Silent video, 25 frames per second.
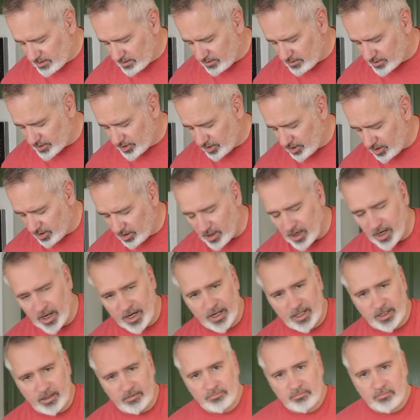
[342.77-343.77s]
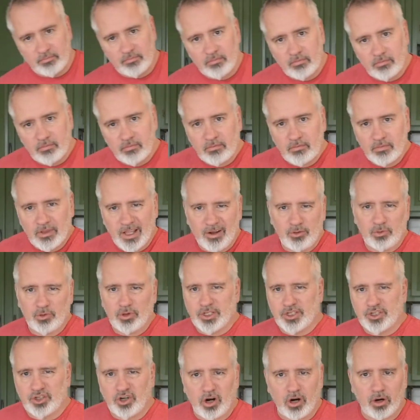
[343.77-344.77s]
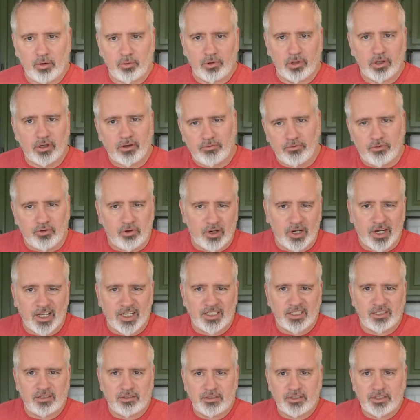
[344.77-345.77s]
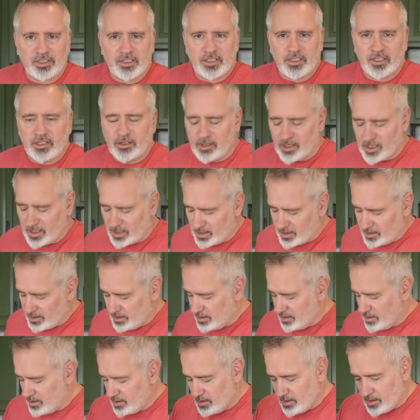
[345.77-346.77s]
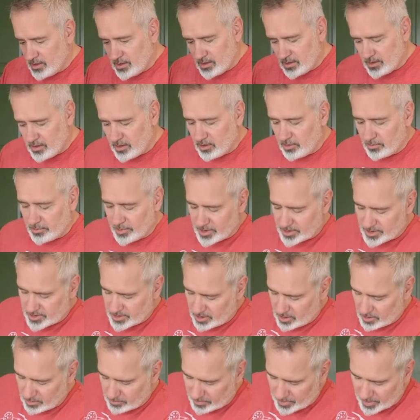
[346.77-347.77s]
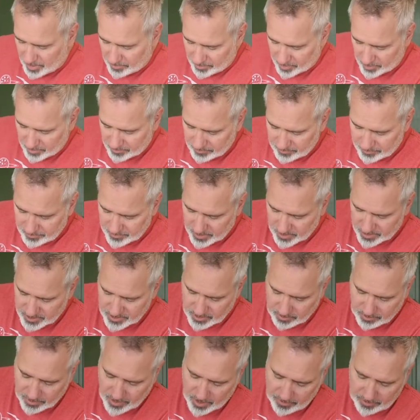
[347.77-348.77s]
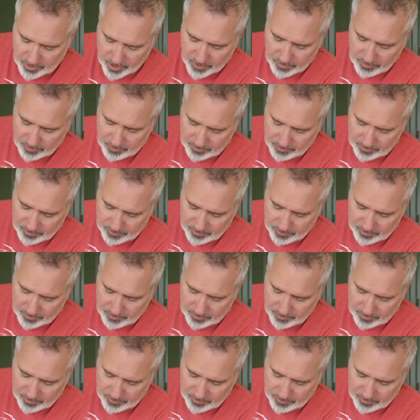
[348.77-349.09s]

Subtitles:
char on it. Not really char, we're looking for a nice little sear on it. A little bit of salt and pepper. Here's the pepper.